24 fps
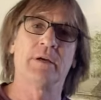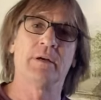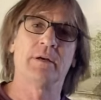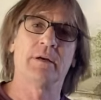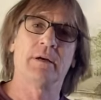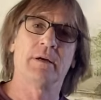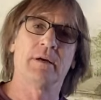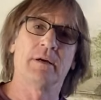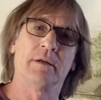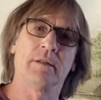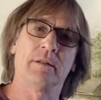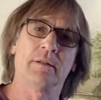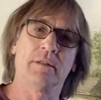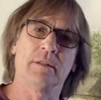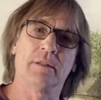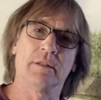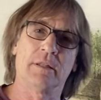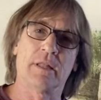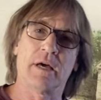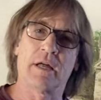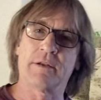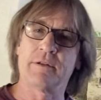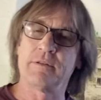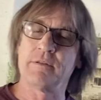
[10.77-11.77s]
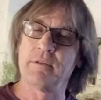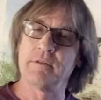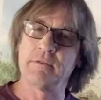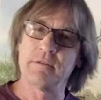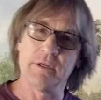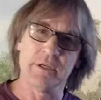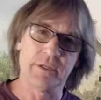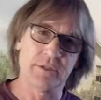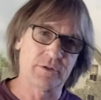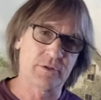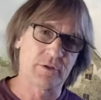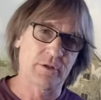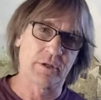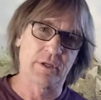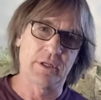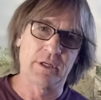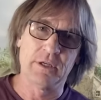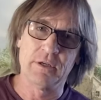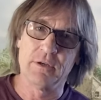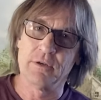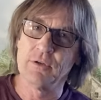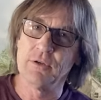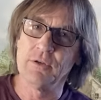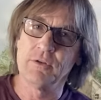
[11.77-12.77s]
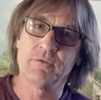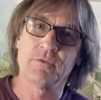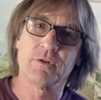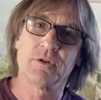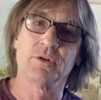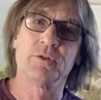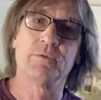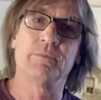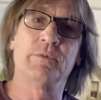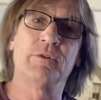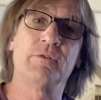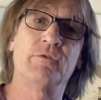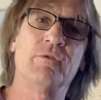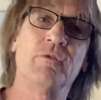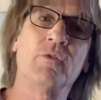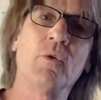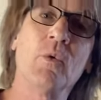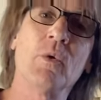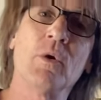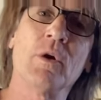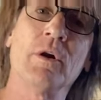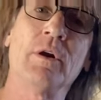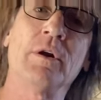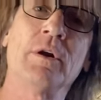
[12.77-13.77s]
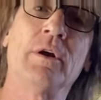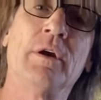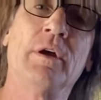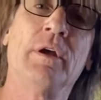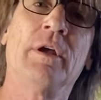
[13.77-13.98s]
A lot of the things you're going to hear you've heard before,